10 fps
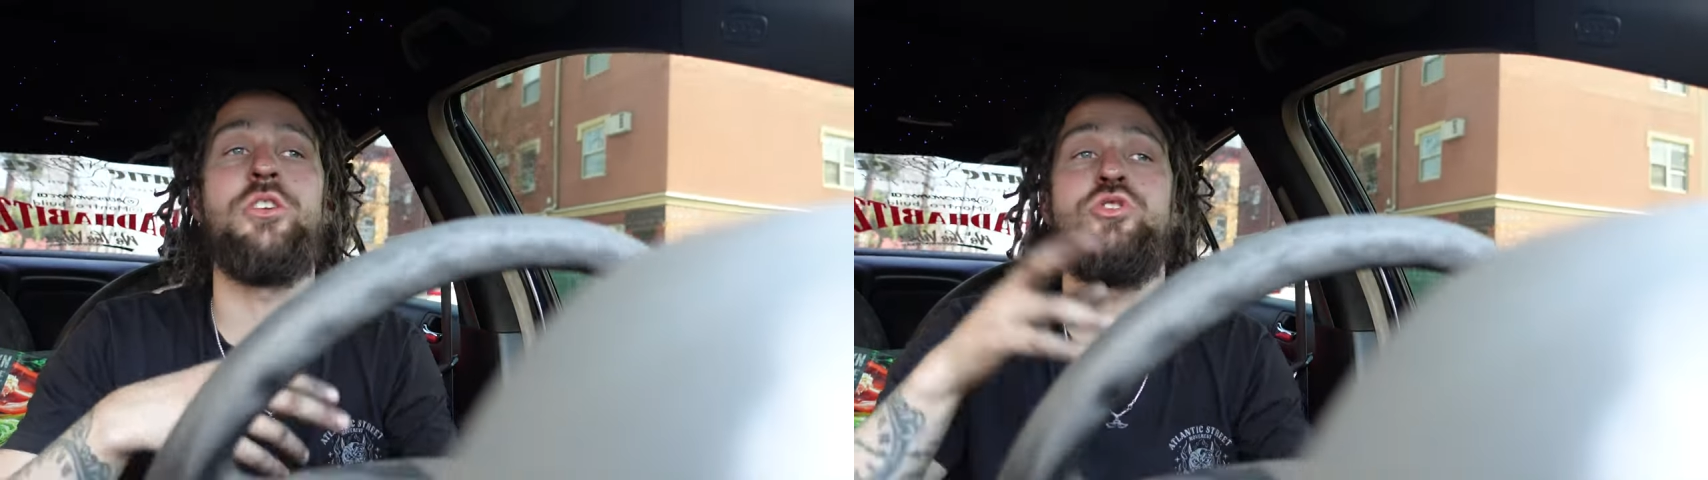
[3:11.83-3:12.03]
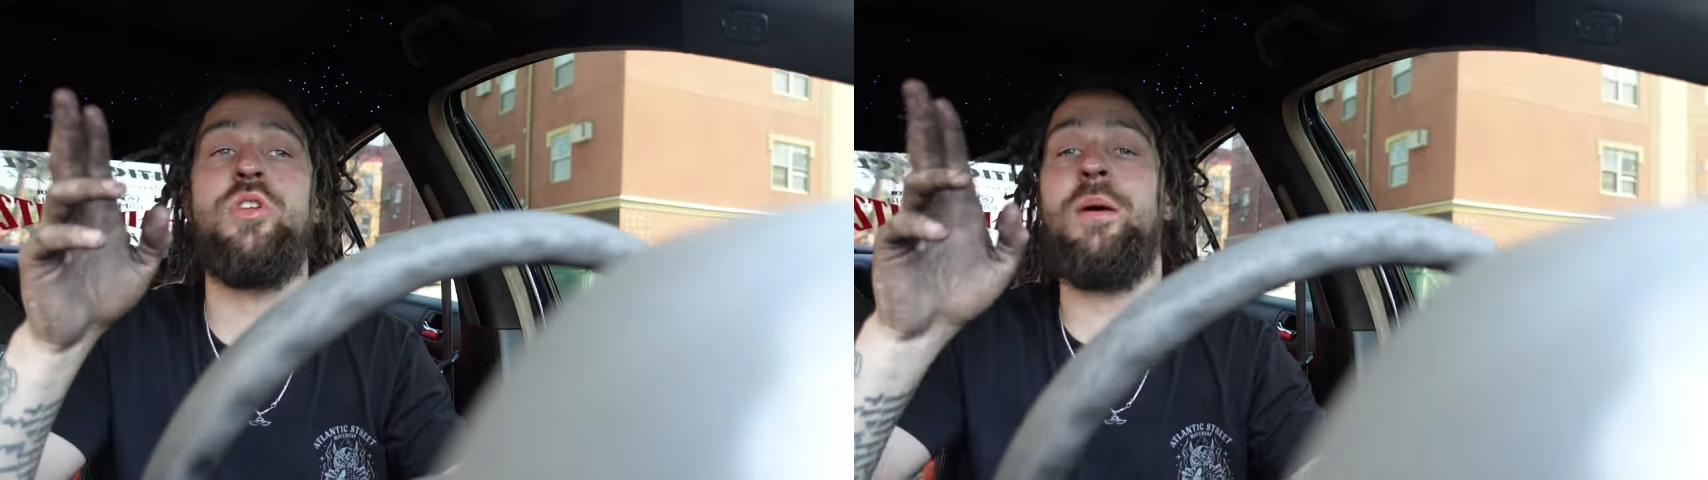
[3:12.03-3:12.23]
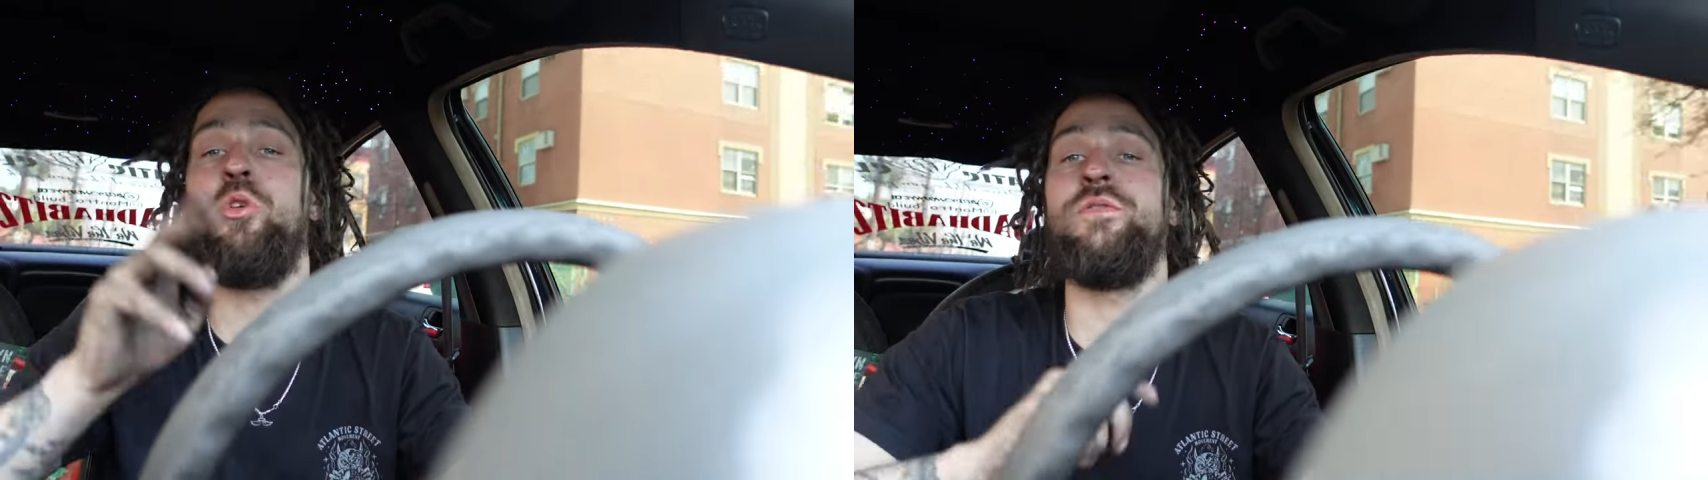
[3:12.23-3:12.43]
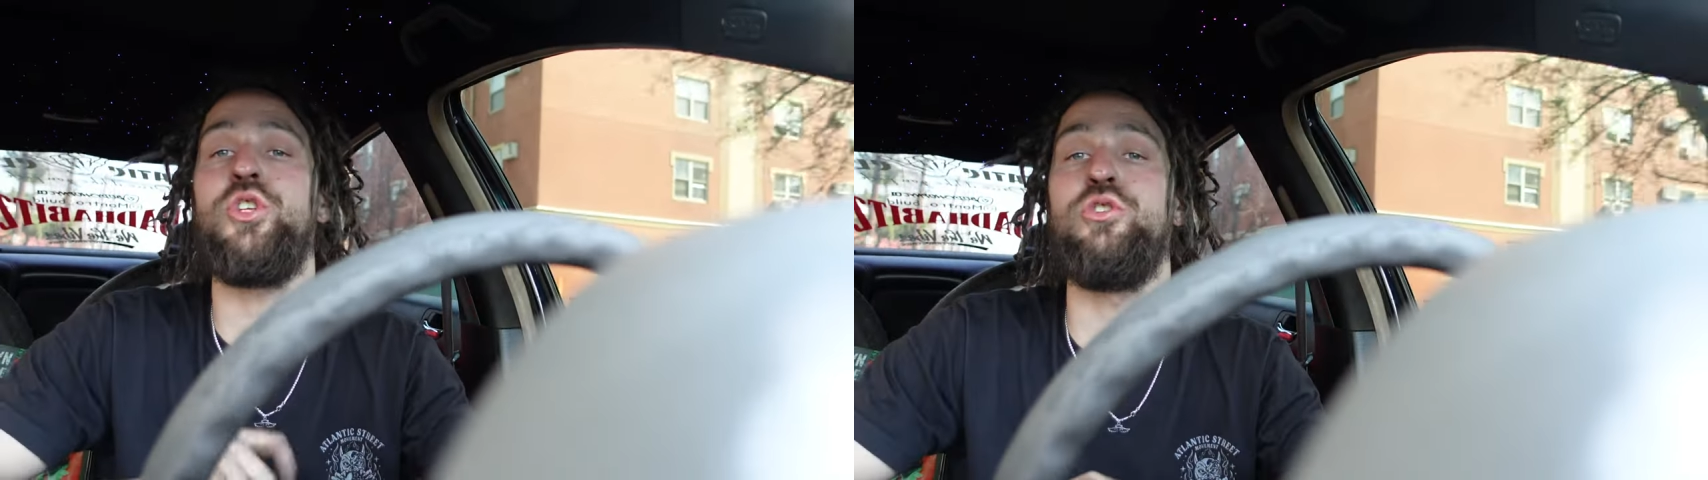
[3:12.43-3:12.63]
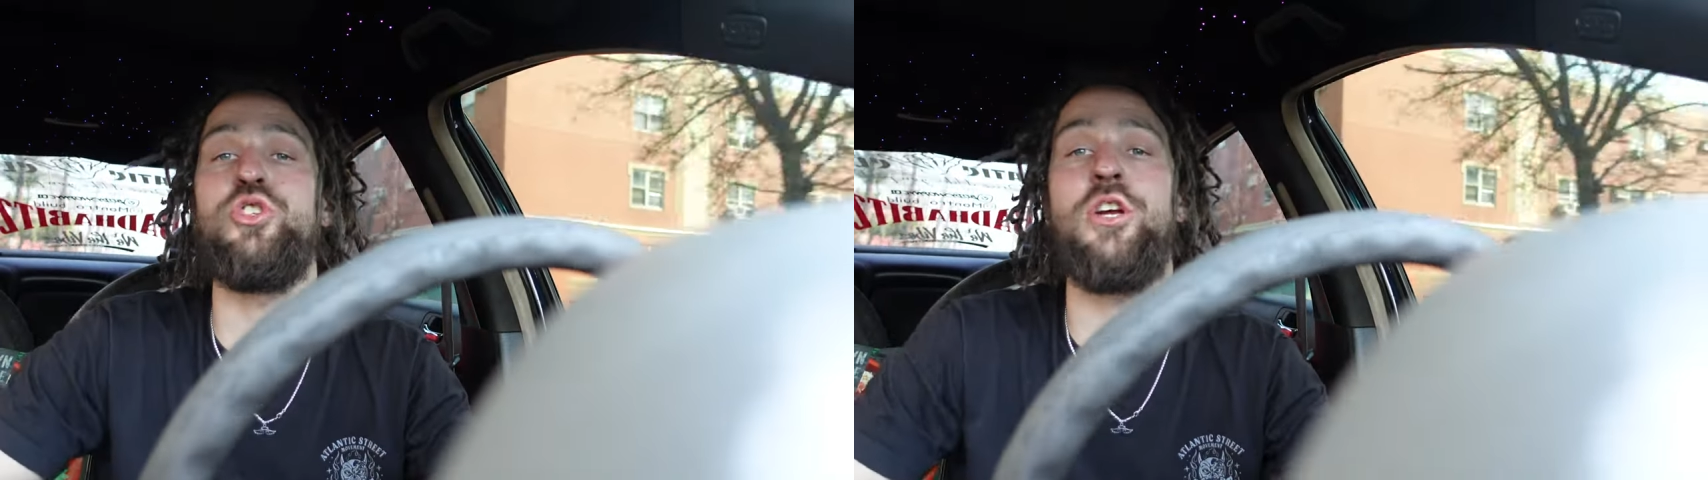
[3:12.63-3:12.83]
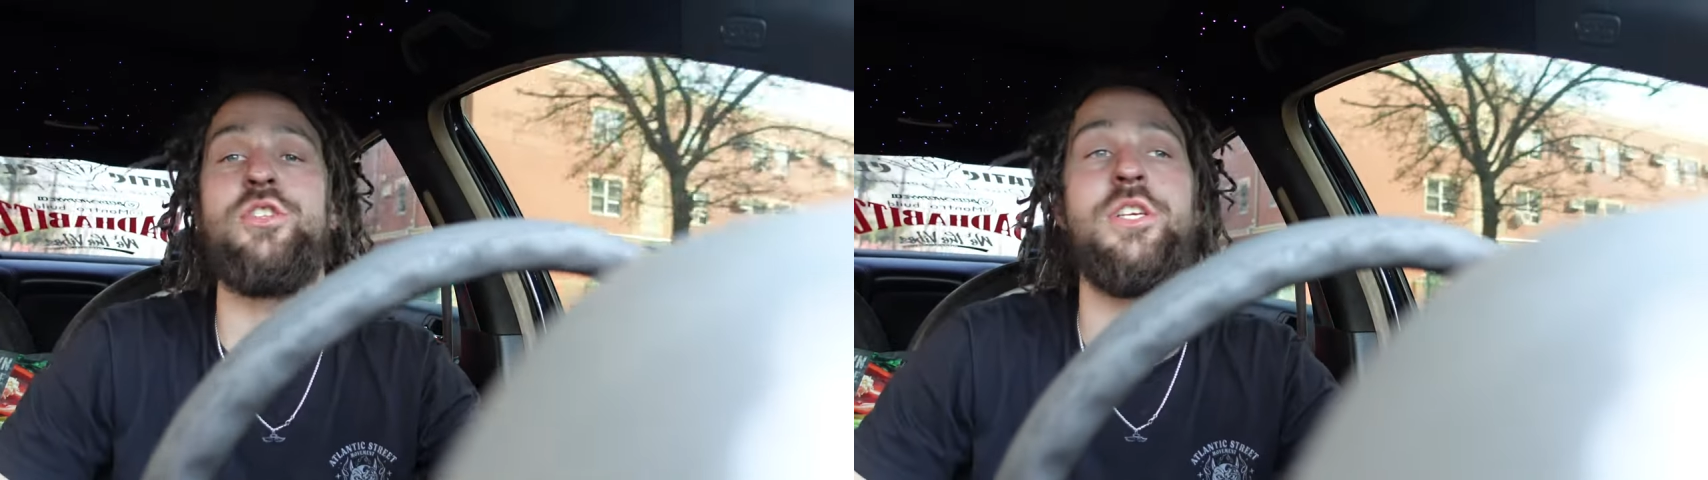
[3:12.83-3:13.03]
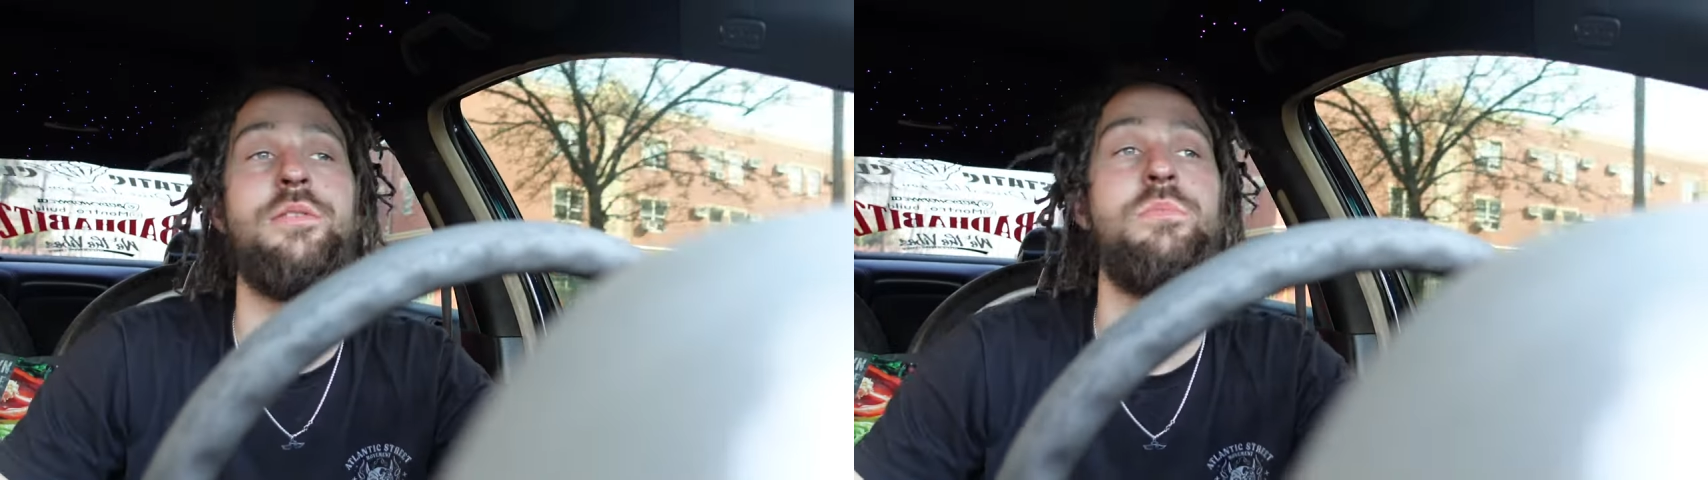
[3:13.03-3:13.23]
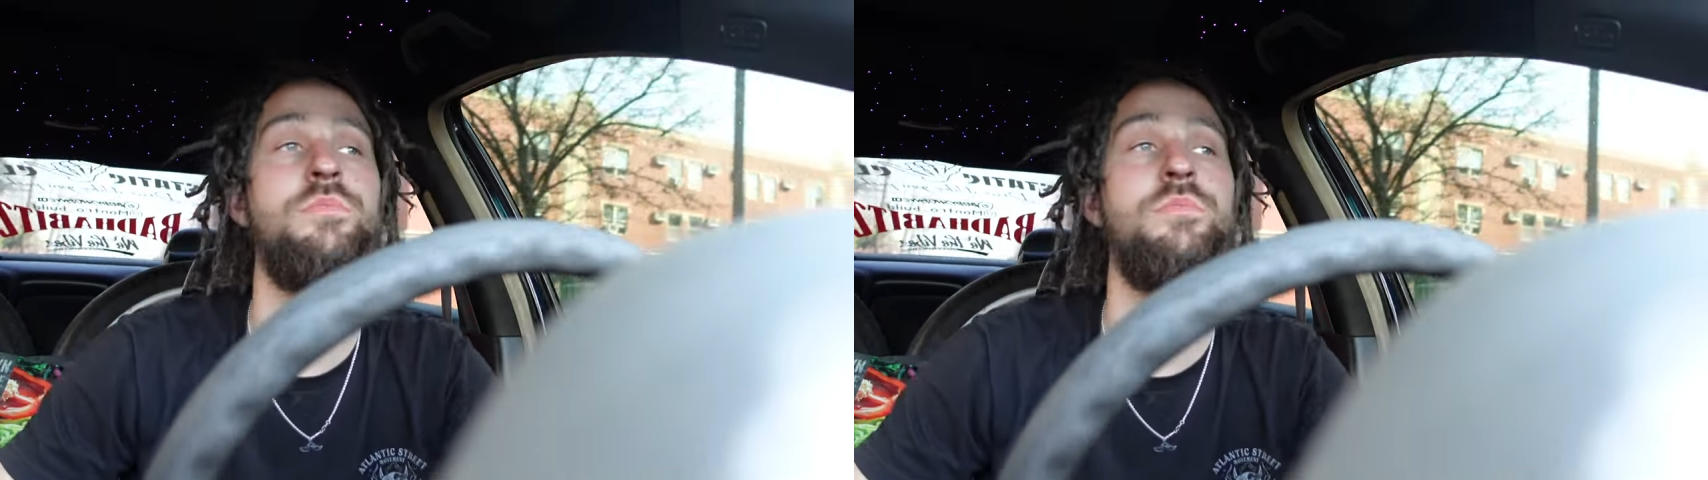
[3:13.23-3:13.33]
Do not move to New Jersey.